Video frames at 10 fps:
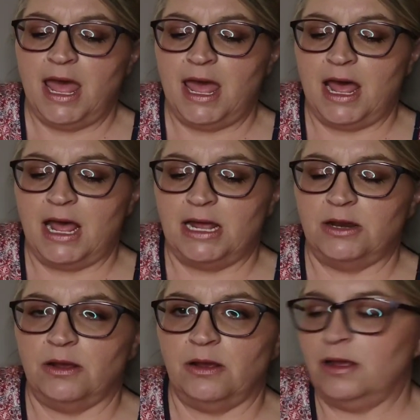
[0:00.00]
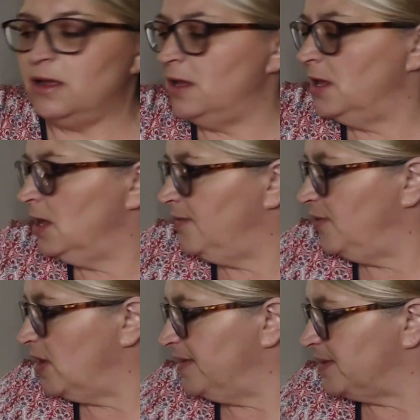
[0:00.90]
And
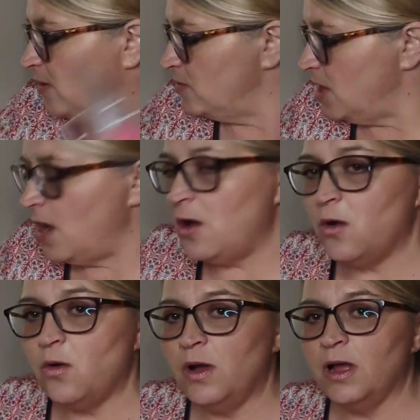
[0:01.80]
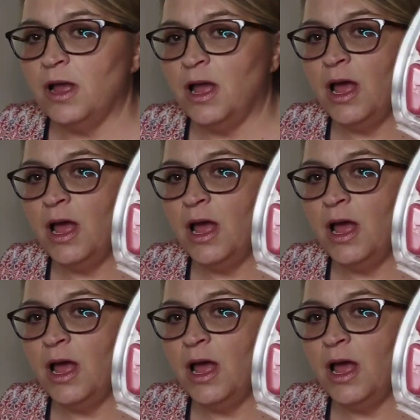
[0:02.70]
if you guys don't know,